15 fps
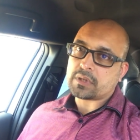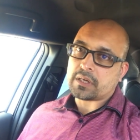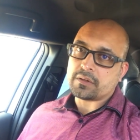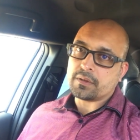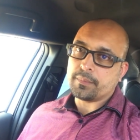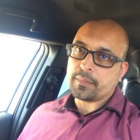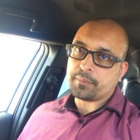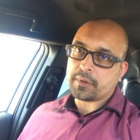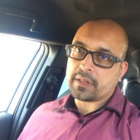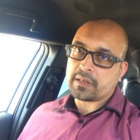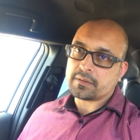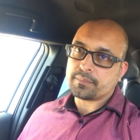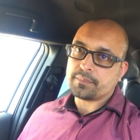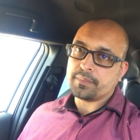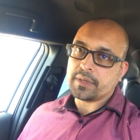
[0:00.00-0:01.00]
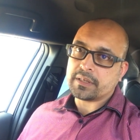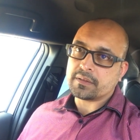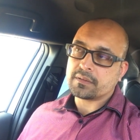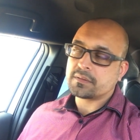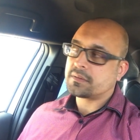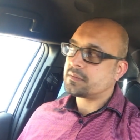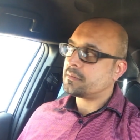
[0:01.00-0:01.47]
Can't remember that bit
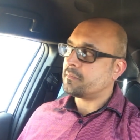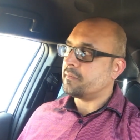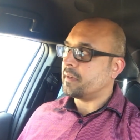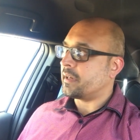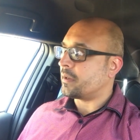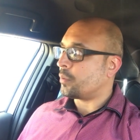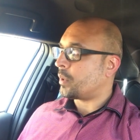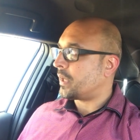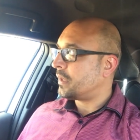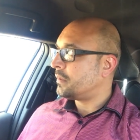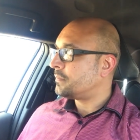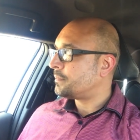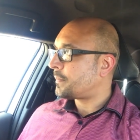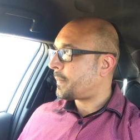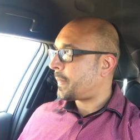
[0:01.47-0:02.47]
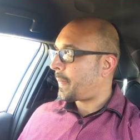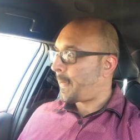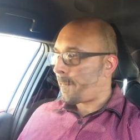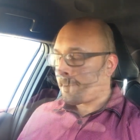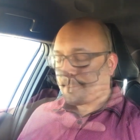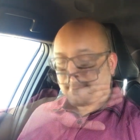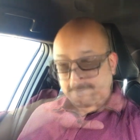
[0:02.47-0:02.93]
very well.
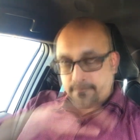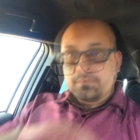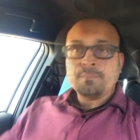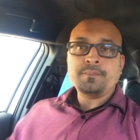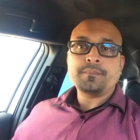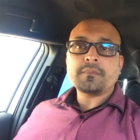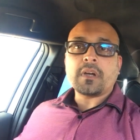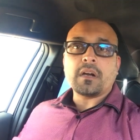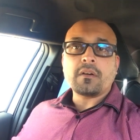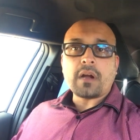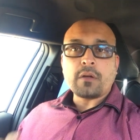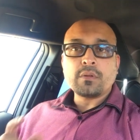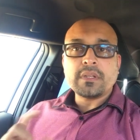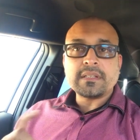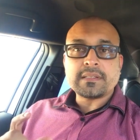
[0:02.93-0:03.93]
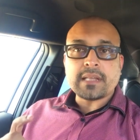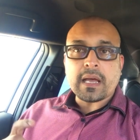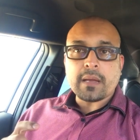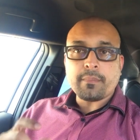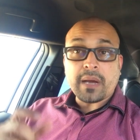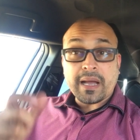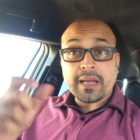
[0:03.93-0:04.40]
Around this
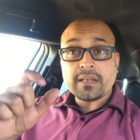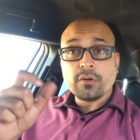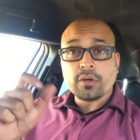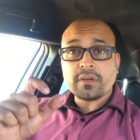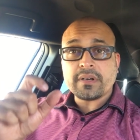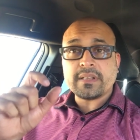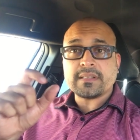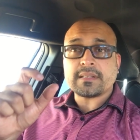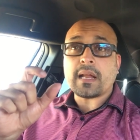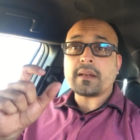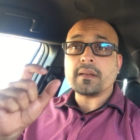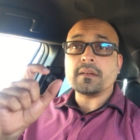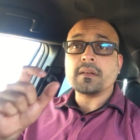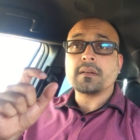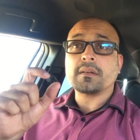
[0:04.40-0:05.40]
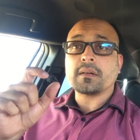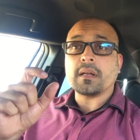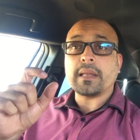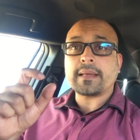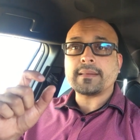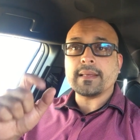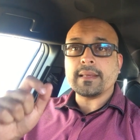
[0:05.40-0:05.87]
time, I had already started
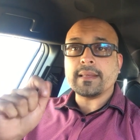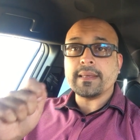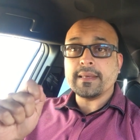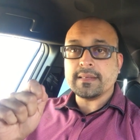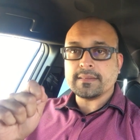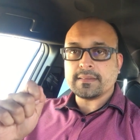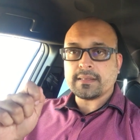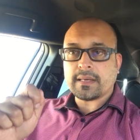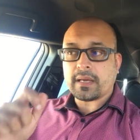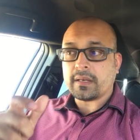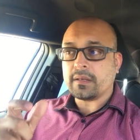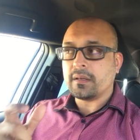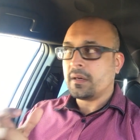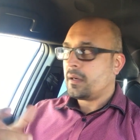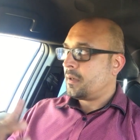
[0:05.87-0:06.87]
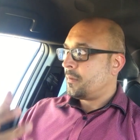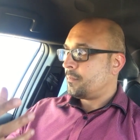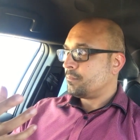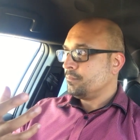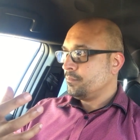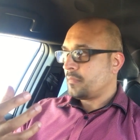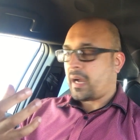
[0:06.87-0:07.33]
collecting keys, and
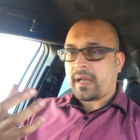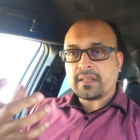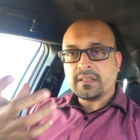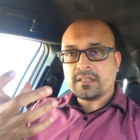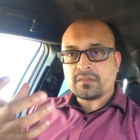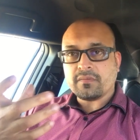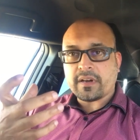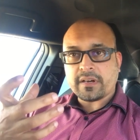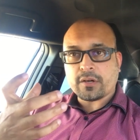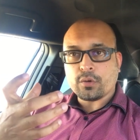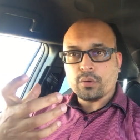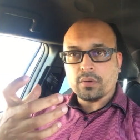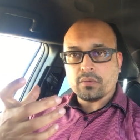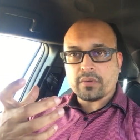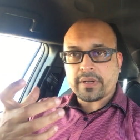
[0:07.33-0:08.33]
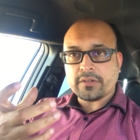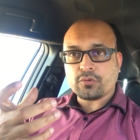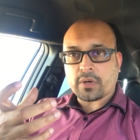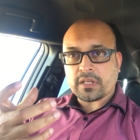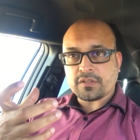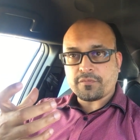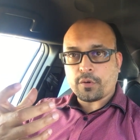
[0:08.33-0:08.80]
I had this very cool
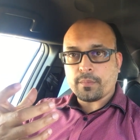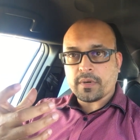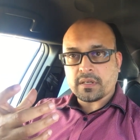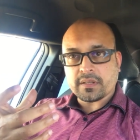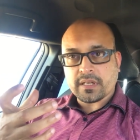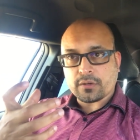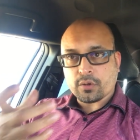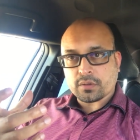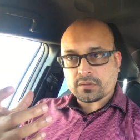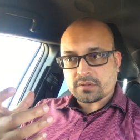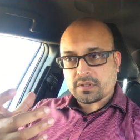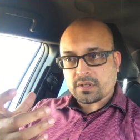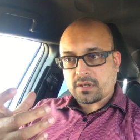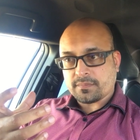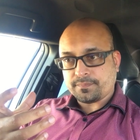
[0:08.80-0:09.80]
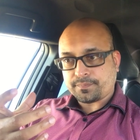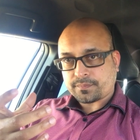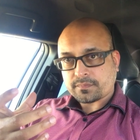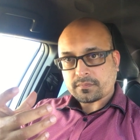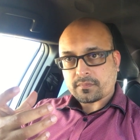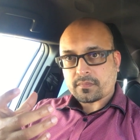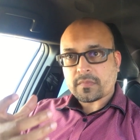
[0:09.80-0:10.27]
red transformer that got
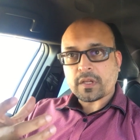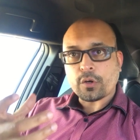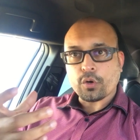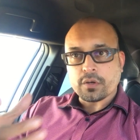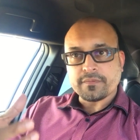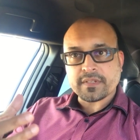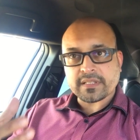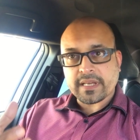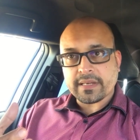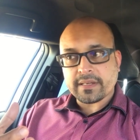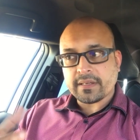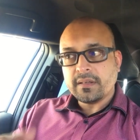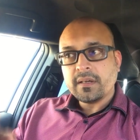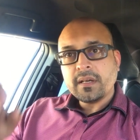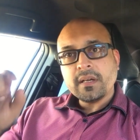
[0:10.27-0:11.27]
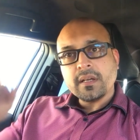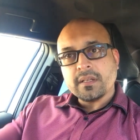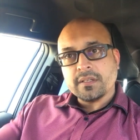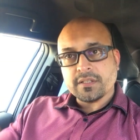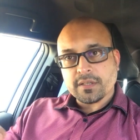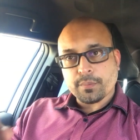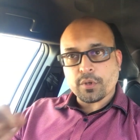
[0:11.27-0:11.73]
confiscated.
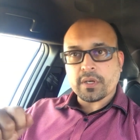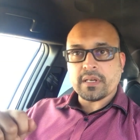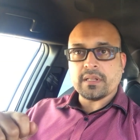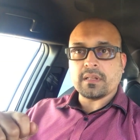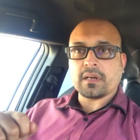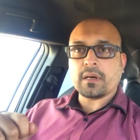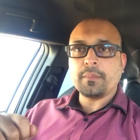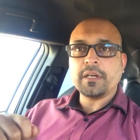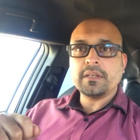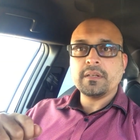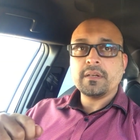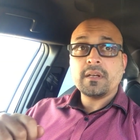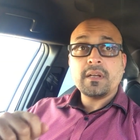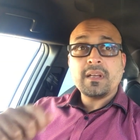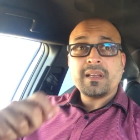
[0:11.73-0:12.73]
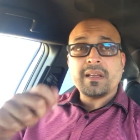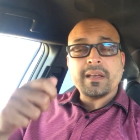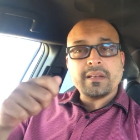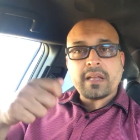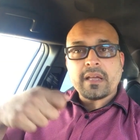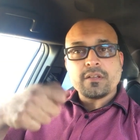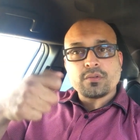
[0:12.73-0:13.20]
Teacher put it in the cupboard,
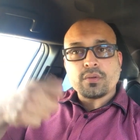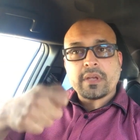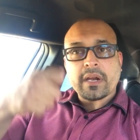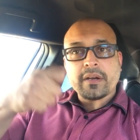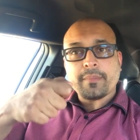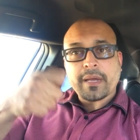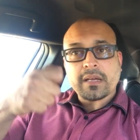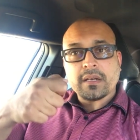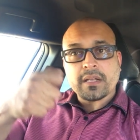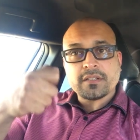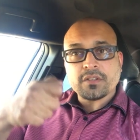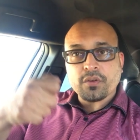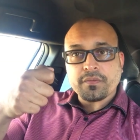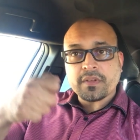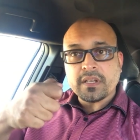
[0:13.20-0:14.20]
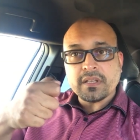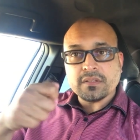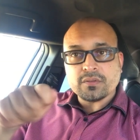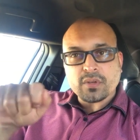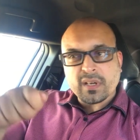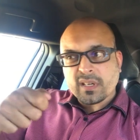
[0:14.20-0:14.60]
and I used to carry my collection of keys.